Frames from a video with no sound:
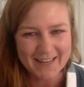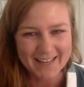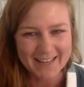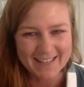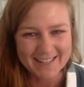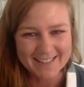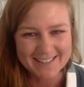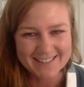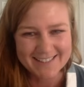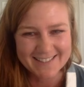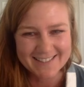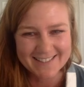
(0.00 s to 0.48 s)

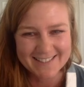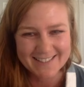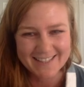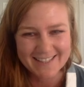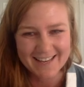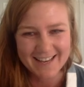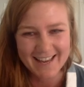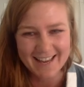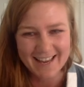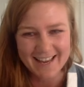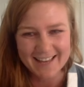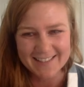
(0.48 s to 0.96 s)
because,
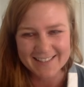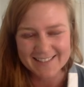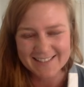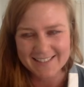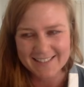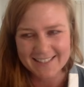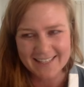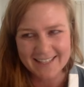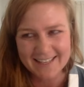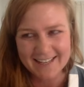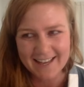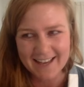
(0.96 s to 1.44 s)

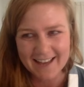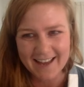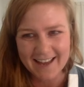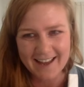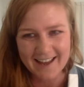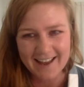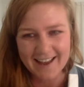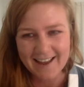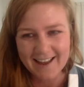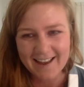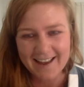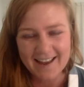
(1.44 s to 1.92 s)
and
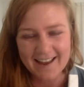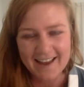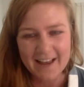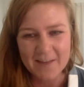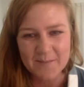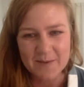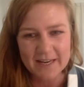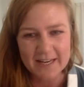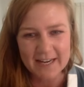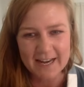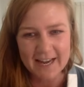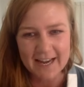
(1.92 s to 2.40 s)
I
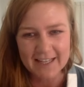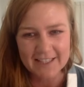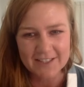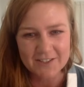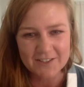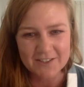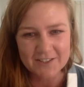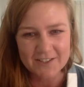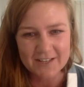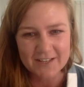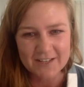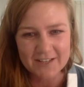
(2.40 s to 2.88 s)
mean, I,
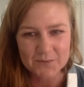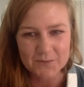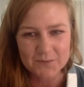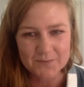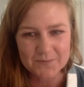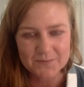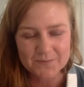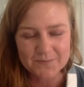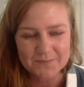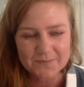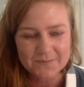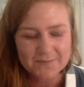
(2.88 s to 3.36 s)
I
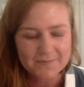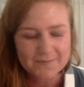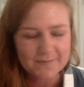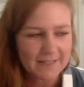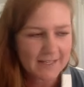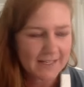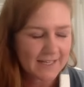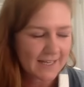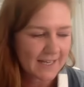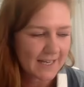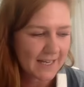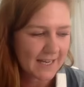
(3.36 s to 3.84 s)
don't,
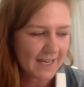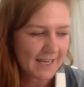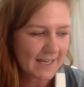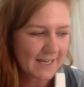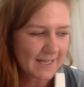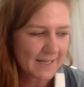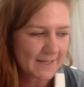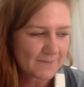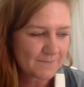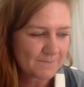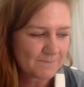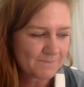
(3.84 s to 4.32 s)

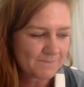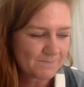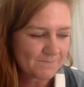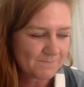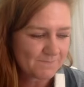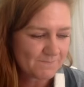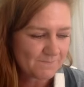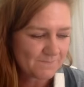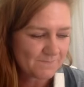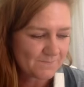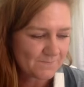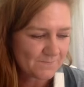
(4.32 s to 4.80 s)

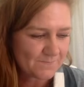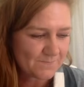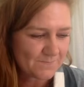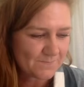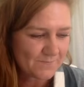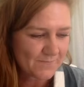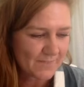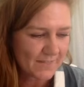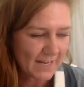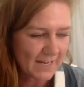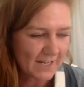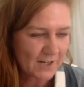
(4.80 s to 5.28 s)
um,
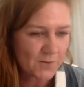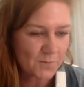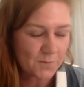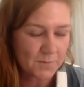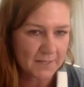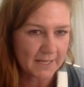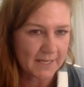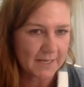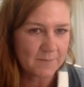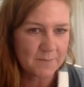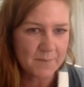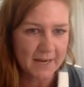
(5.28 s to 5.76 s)
I don't
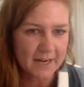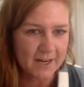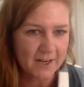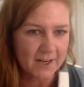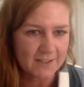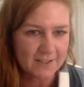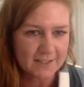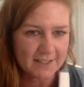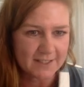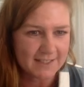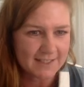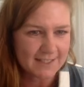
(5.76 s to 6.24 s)
blame
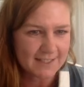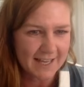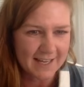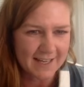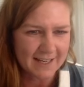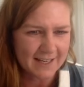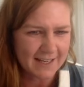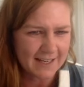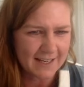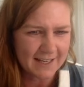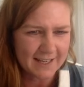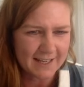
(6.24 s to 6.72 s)
parents because
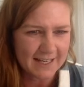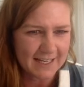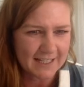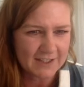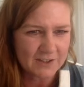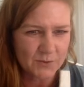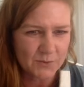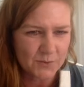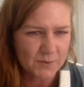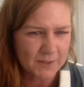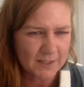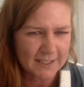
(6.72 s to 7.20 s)
that
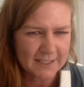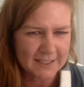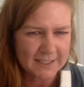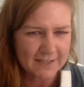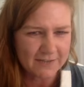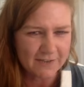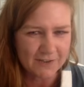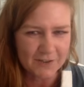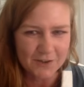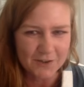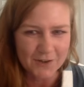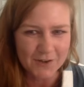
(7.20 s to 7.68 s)
it's really
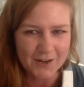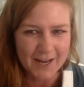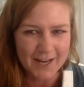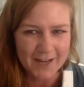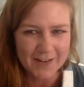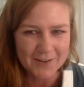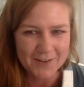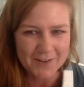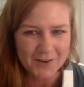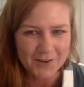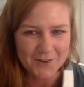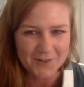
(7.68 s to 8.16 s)
difficult. I
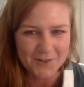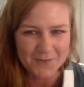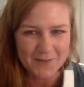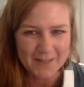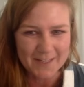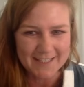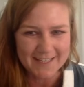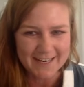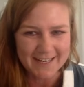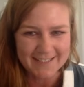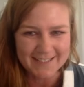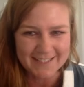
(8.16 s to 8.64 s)
don't know if
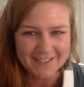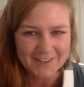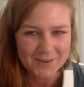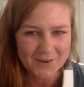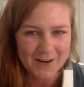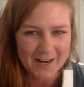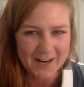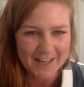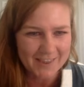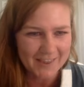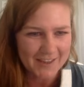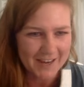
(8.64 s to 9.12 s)
my dad did the
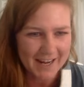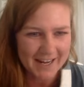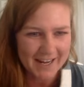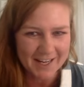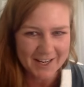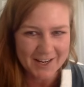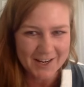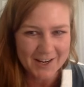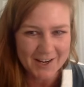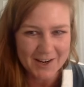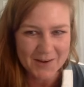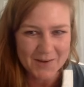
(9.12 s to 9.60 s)
right
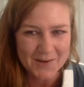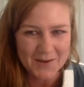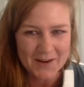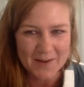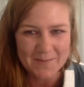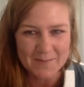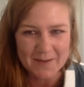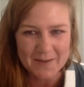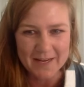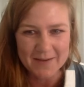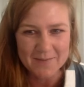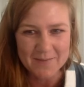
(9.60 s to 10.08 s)
thing. You know what
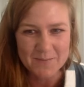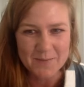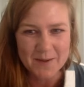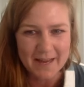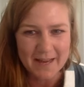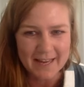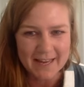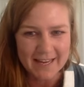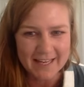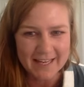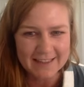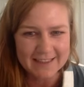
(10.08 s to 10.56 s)
I mean?
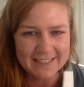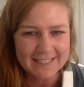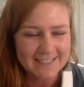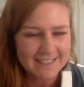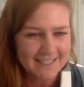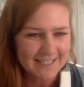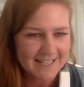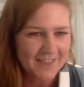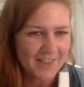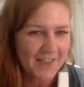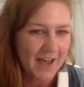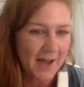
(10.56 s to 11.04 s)
But at
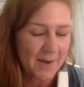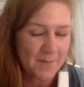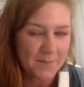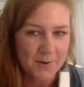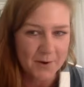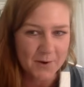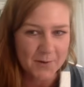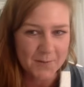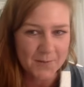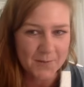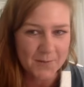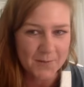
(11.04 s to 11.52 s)
least in that
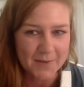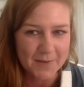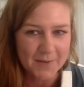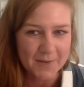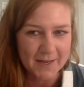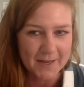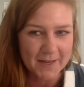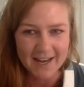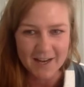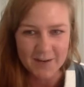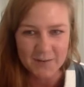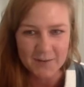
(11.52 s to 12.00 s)

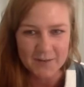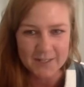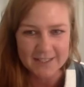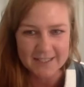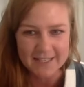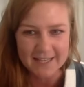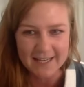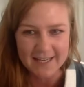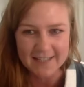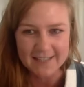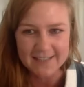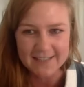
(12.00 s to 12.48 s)
moment, I
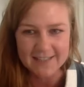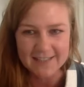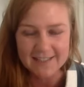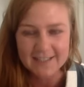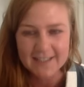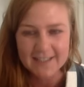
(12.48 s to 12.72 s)
wasn't